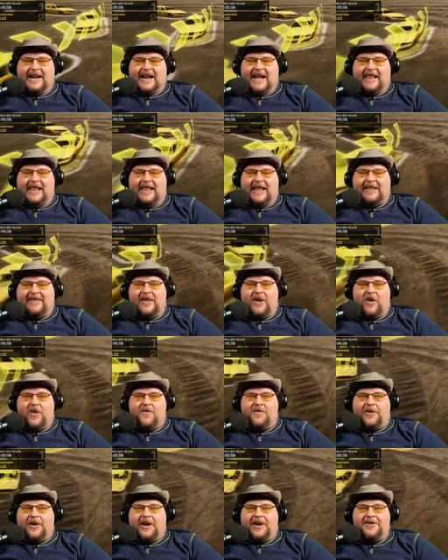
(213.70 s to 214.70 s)
I like the
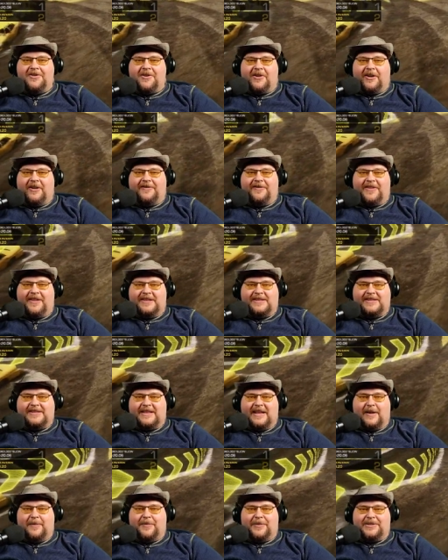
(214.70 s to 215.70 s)
over under of this
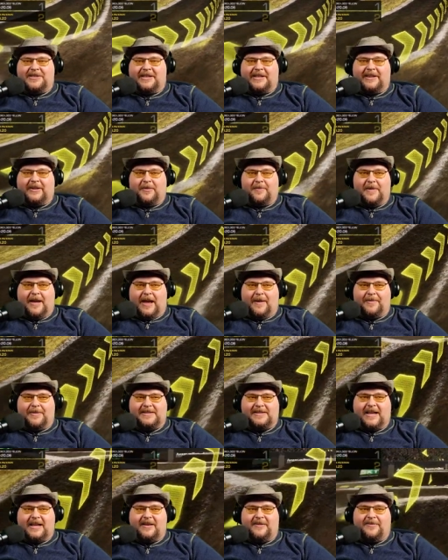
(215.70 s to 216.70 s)
uh, particular map. It's
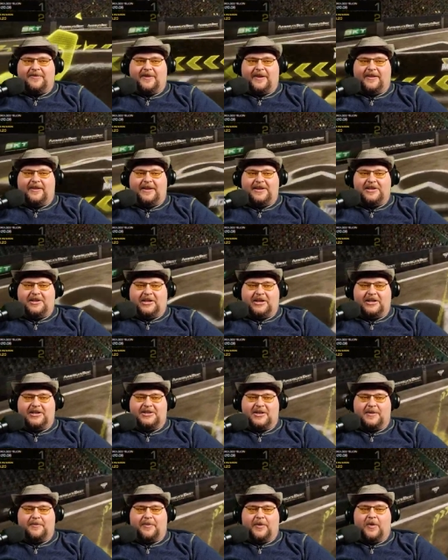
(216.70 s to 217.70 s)
kind of fun that you can
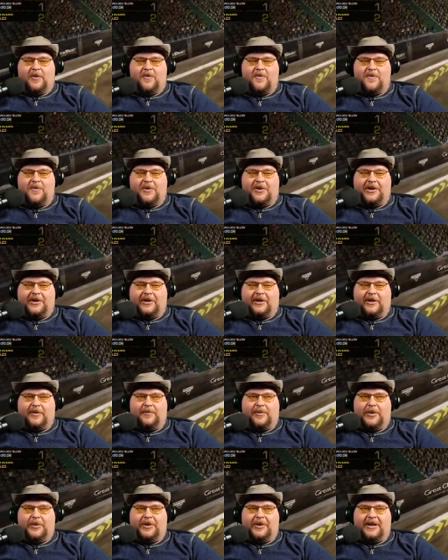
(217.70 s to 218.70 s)
jump over your
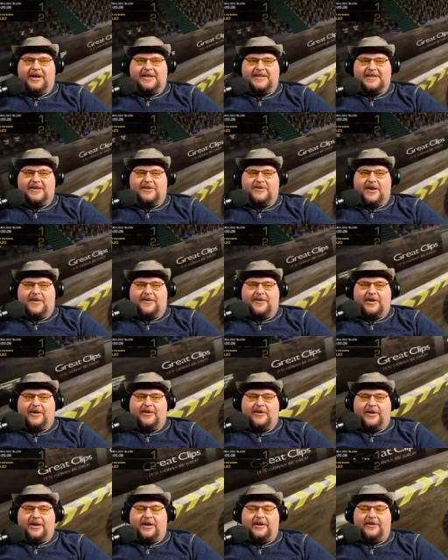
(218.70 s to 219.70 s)
opponent as they're driving
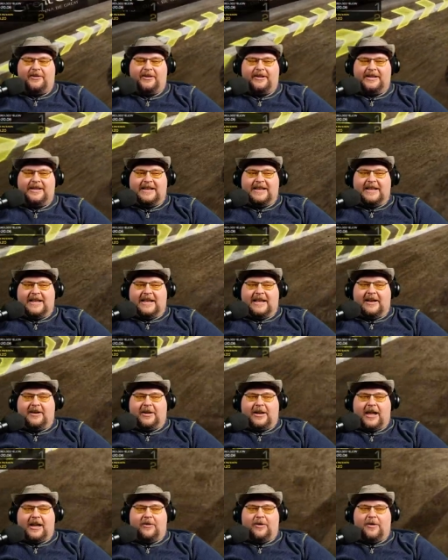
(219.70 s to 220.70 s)
under you. And it
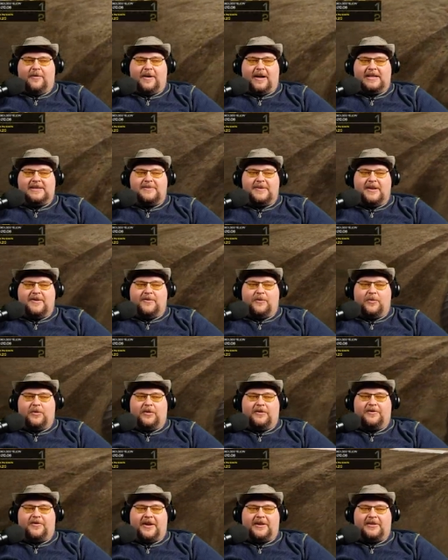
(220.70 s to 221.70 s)
kind of reminds me of
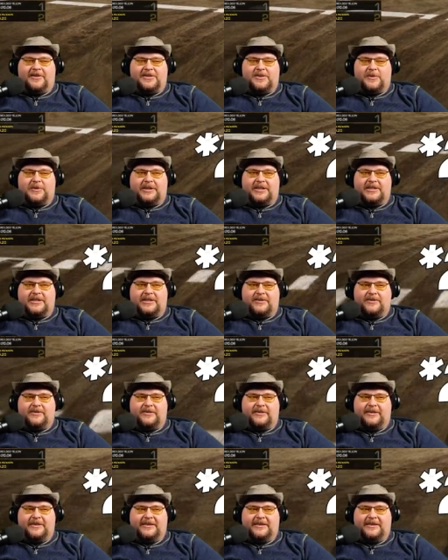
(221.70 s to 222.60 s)
World Finals 22.